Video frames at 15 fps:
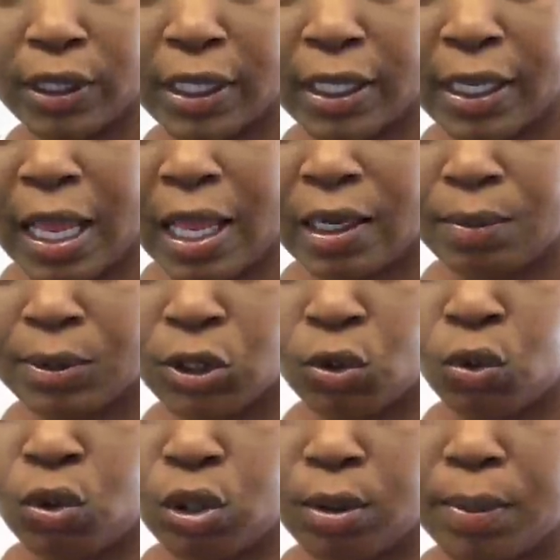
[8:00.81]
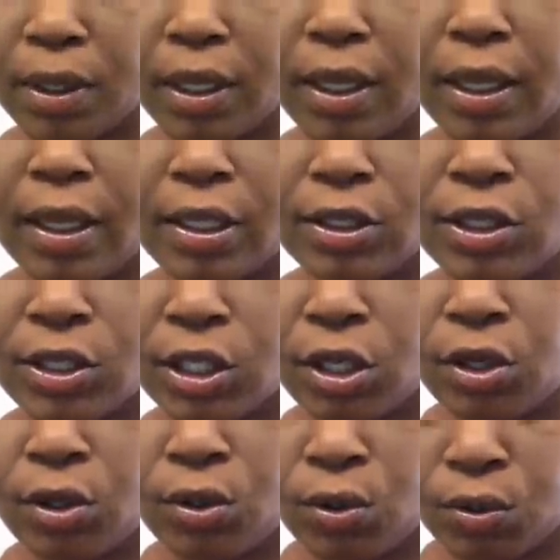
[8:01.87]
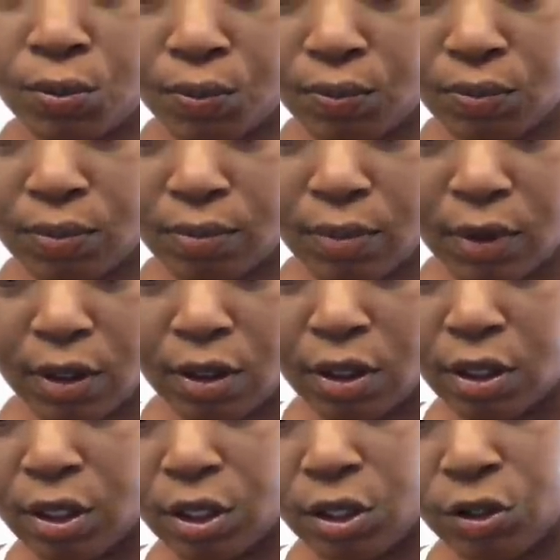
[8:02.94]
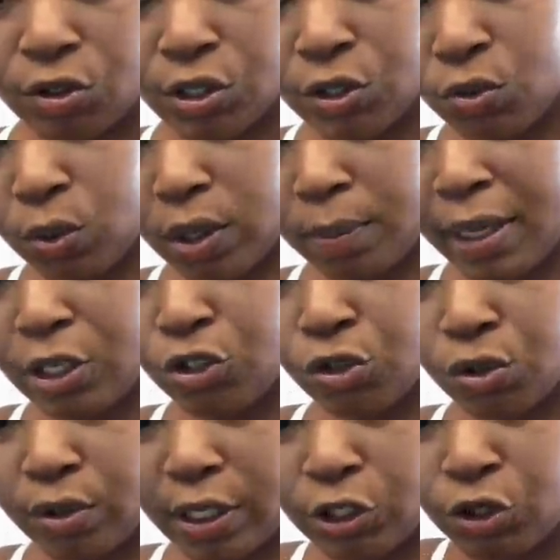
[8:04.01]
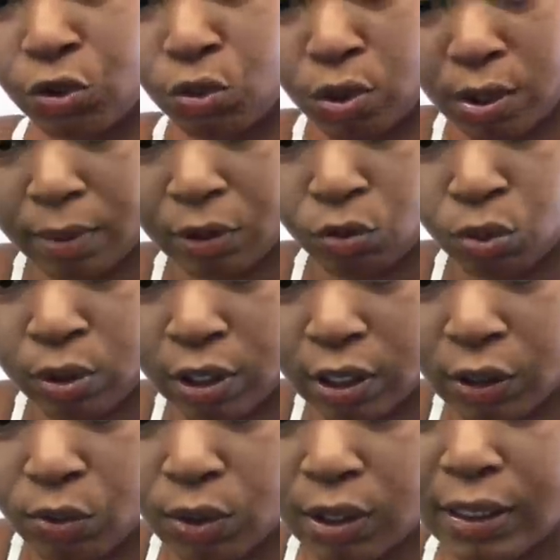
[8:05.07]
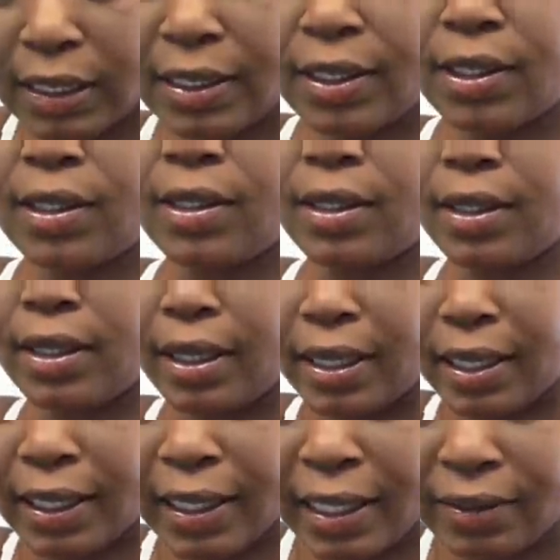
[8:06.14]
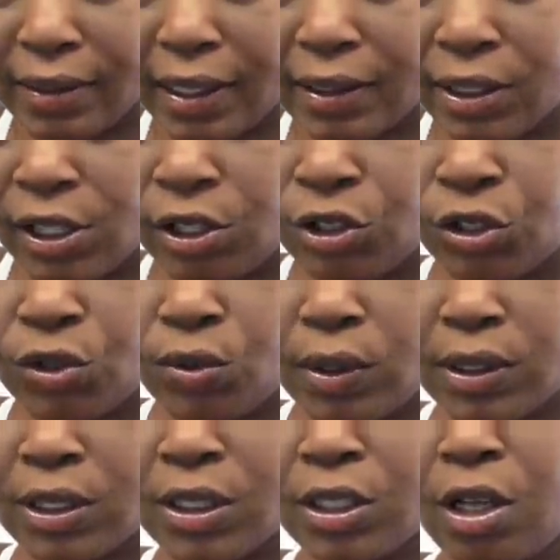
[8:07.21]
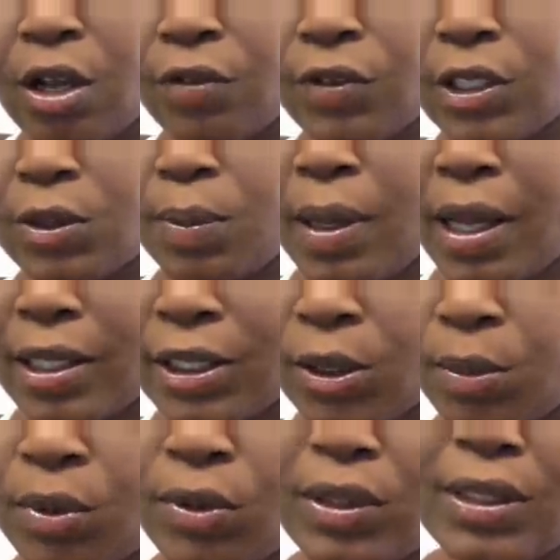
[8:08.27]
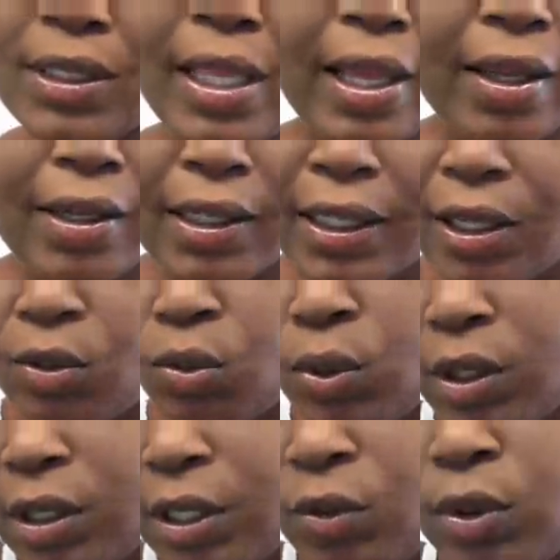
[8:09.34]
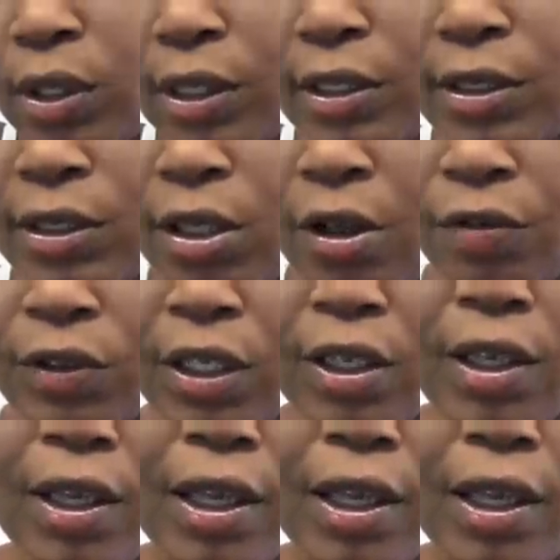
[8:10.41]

or cannot absorb. So you just want to make sure that you rub it really, really good and get that tissue as soft as possible. It's not going to get really, really soft